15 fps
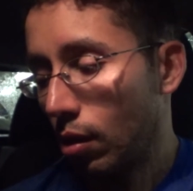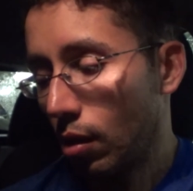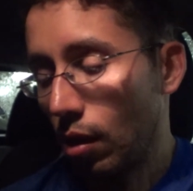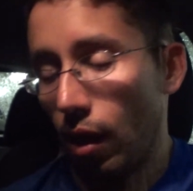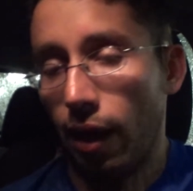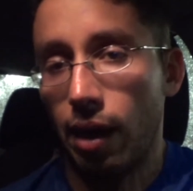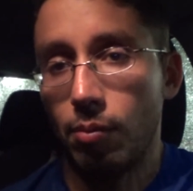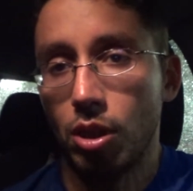
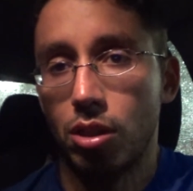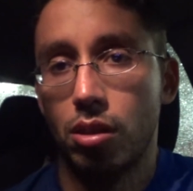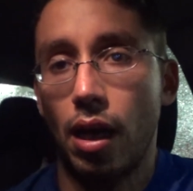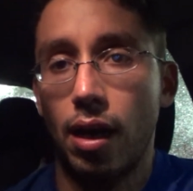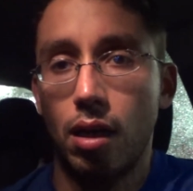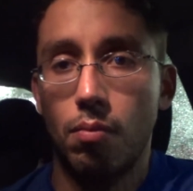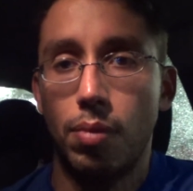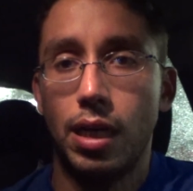and I'm
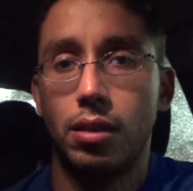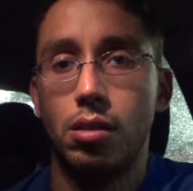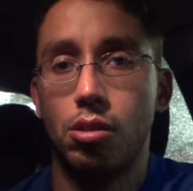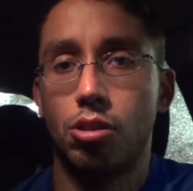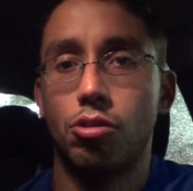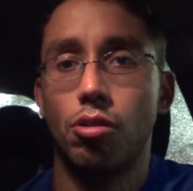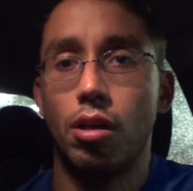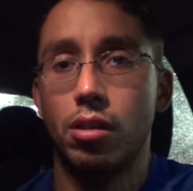excited about
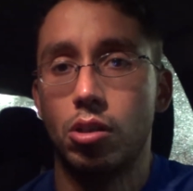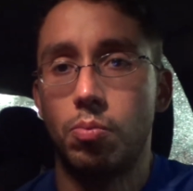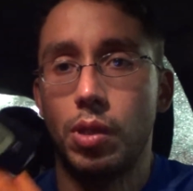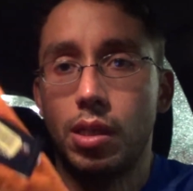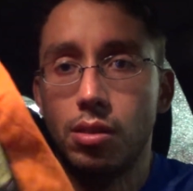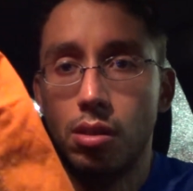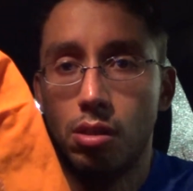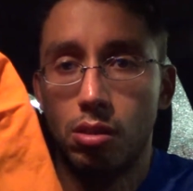these chunks
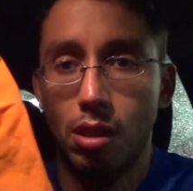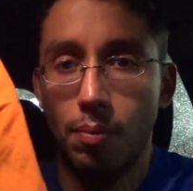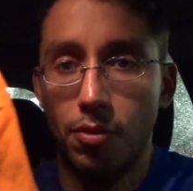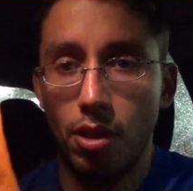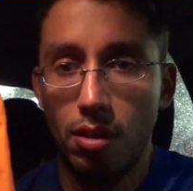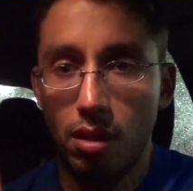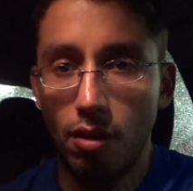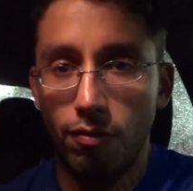because it's
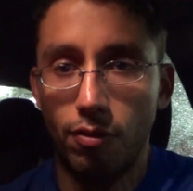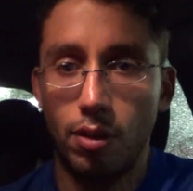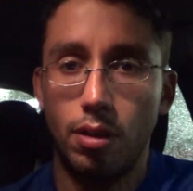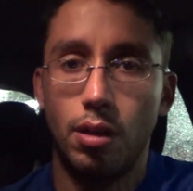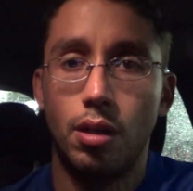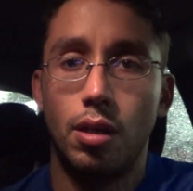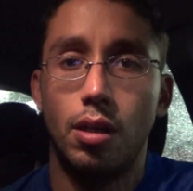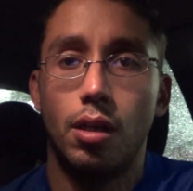something different.
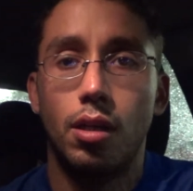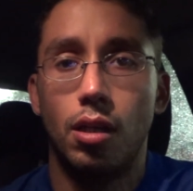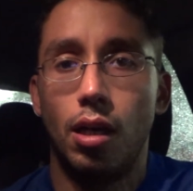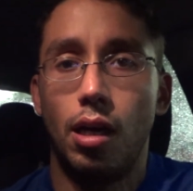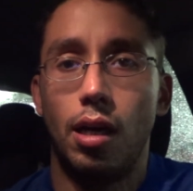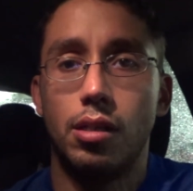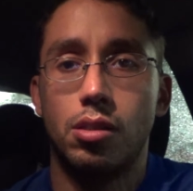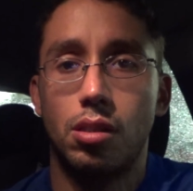
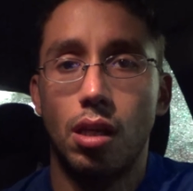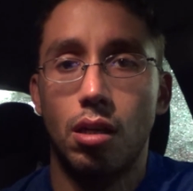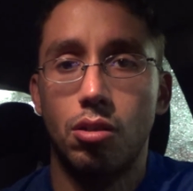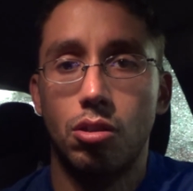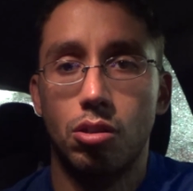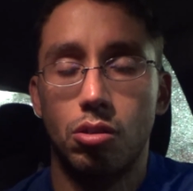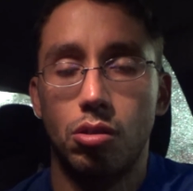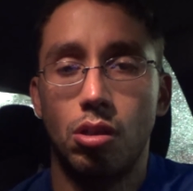Uh, instead of
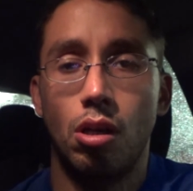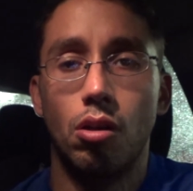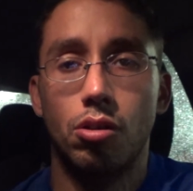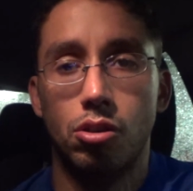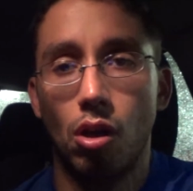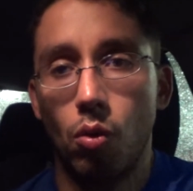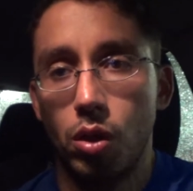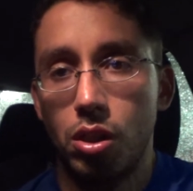just you know,
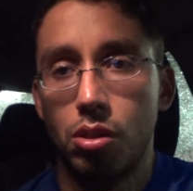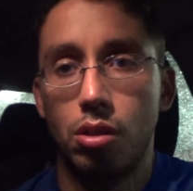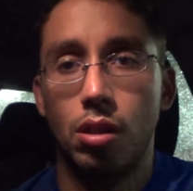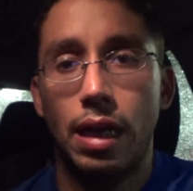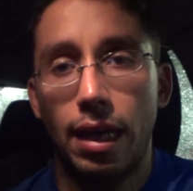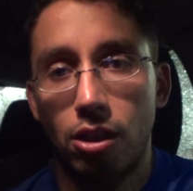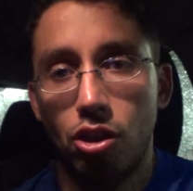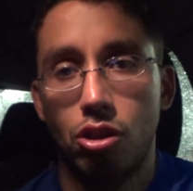it's always you
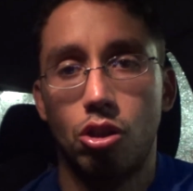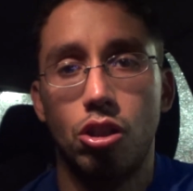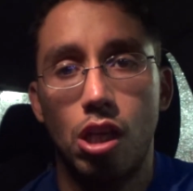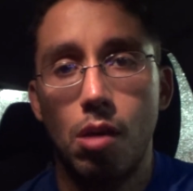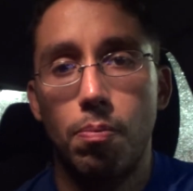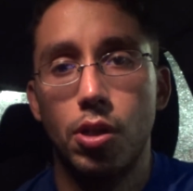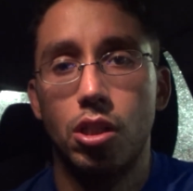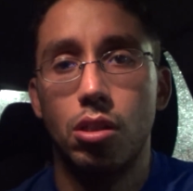got to just
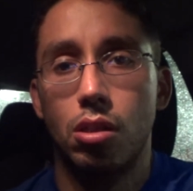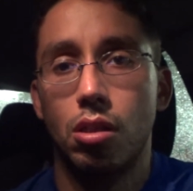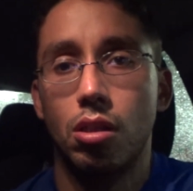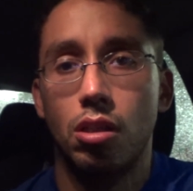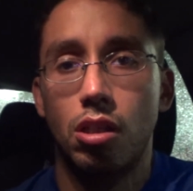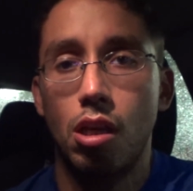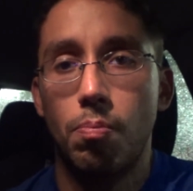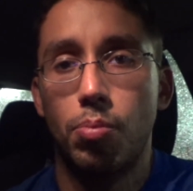keep it,
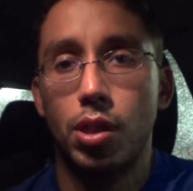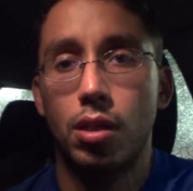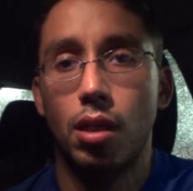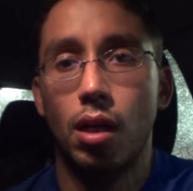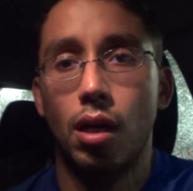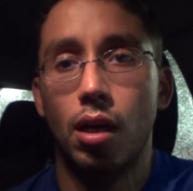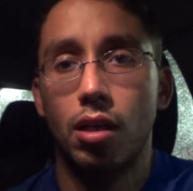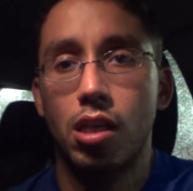keep it,
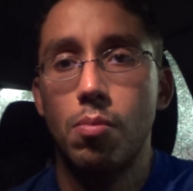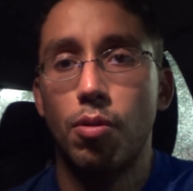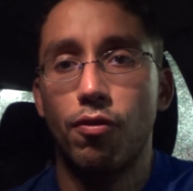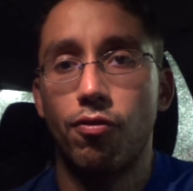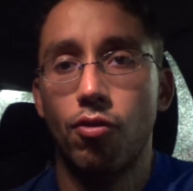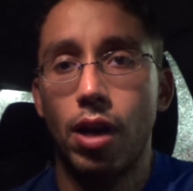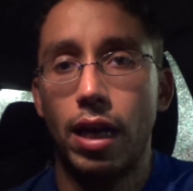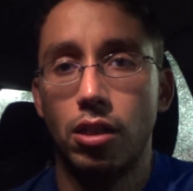uh, keep it
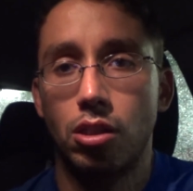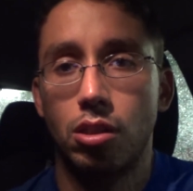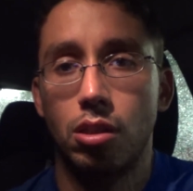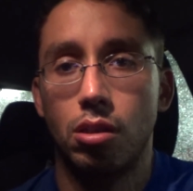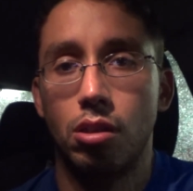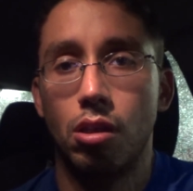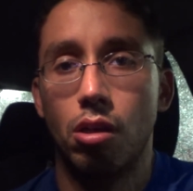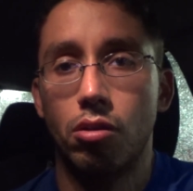
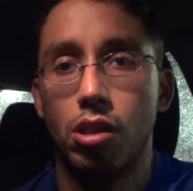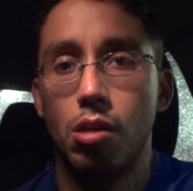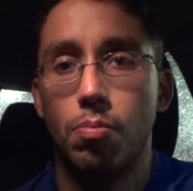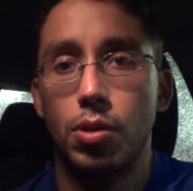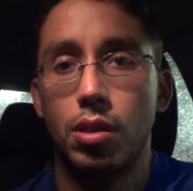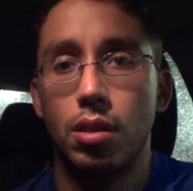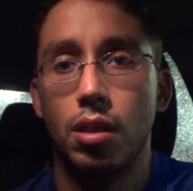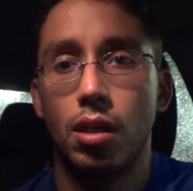fresh. You know, keep
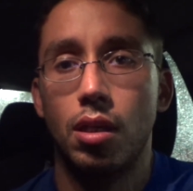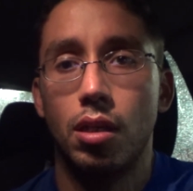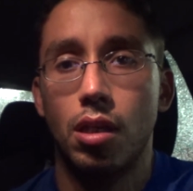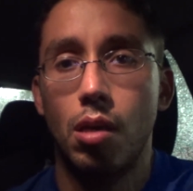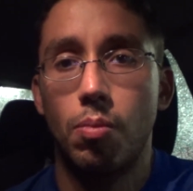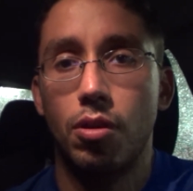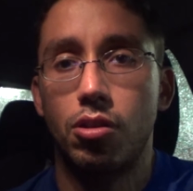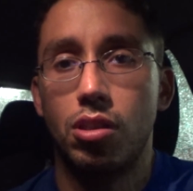it,
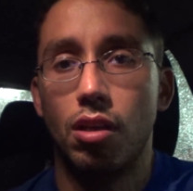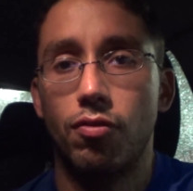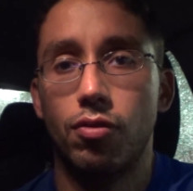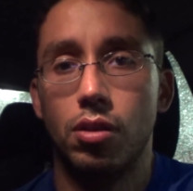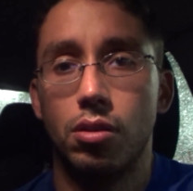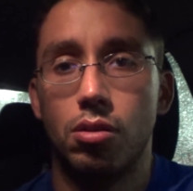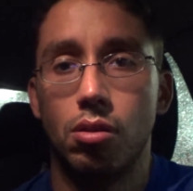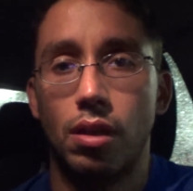keep it
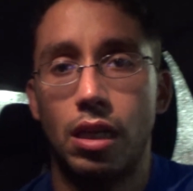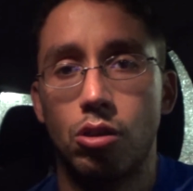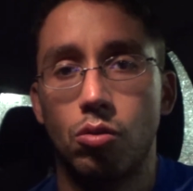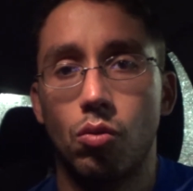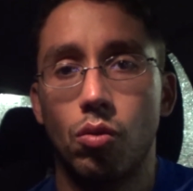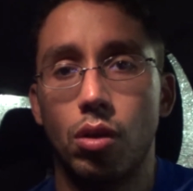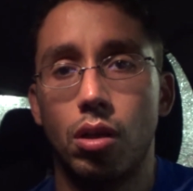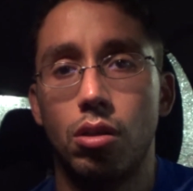different. So that's
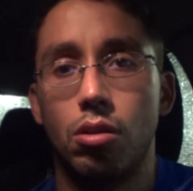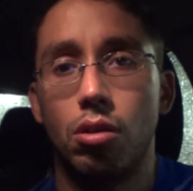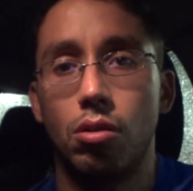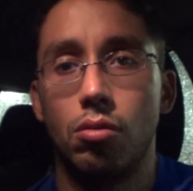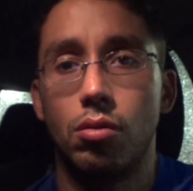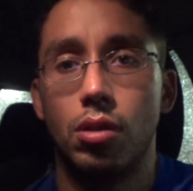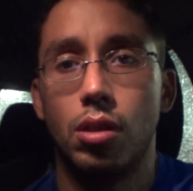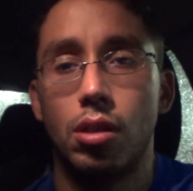what we're gonna
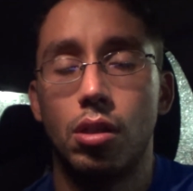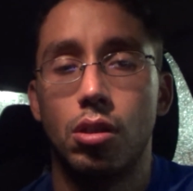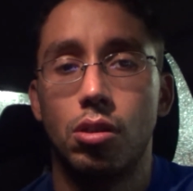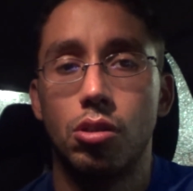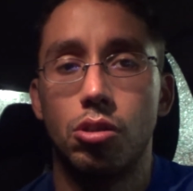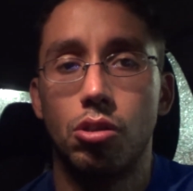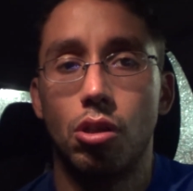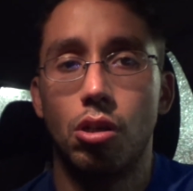do.
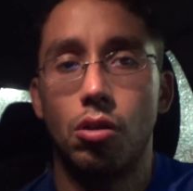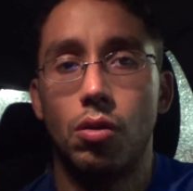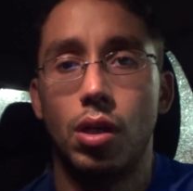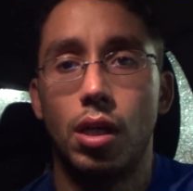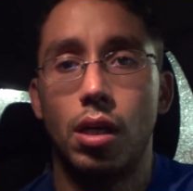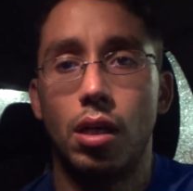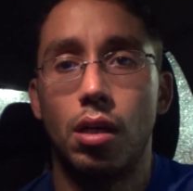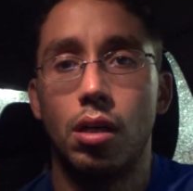So,
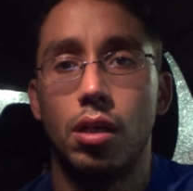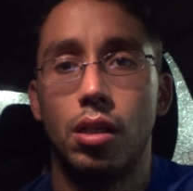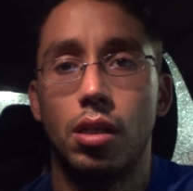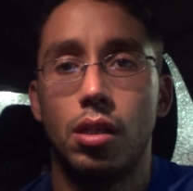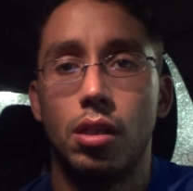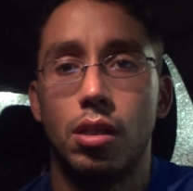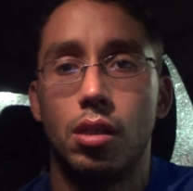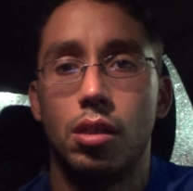uh,
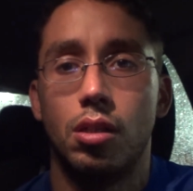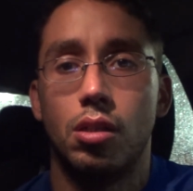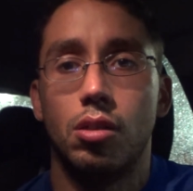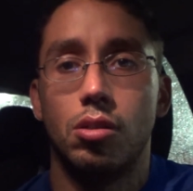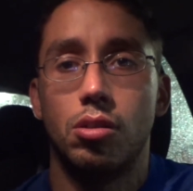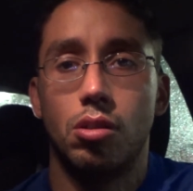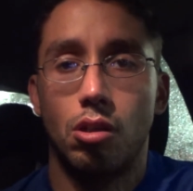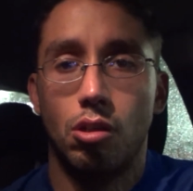
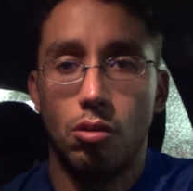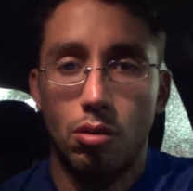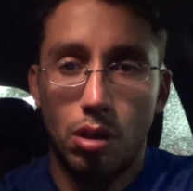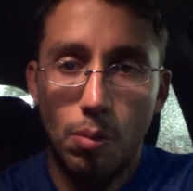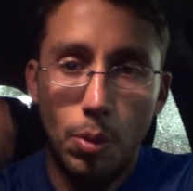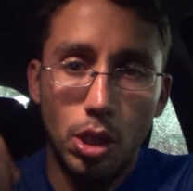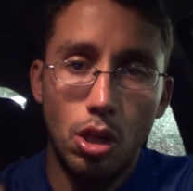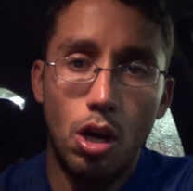so
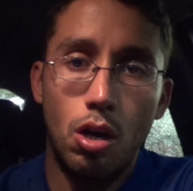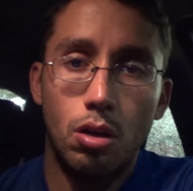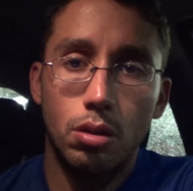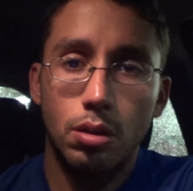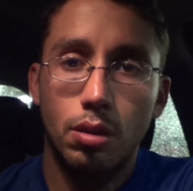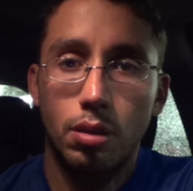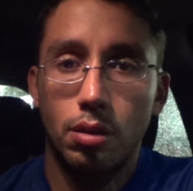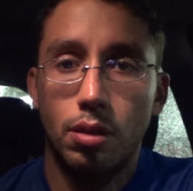come along
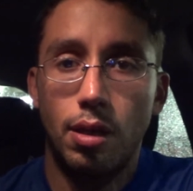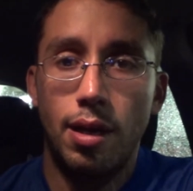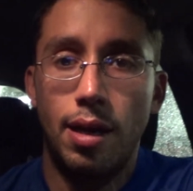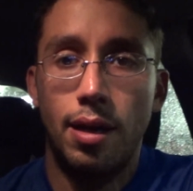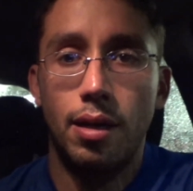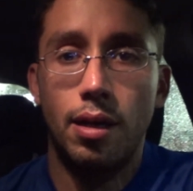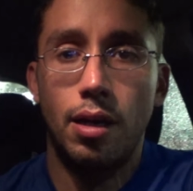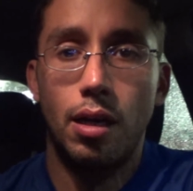
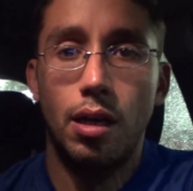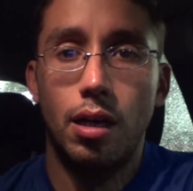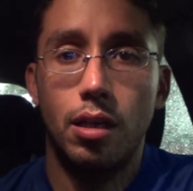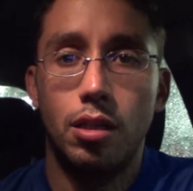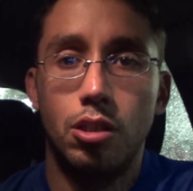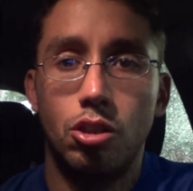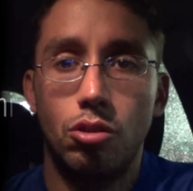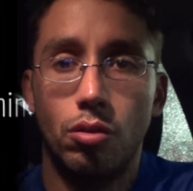and uh,
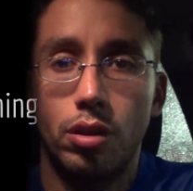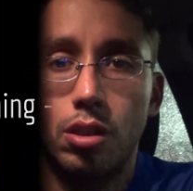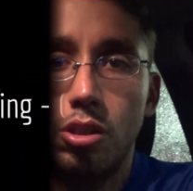enjoy this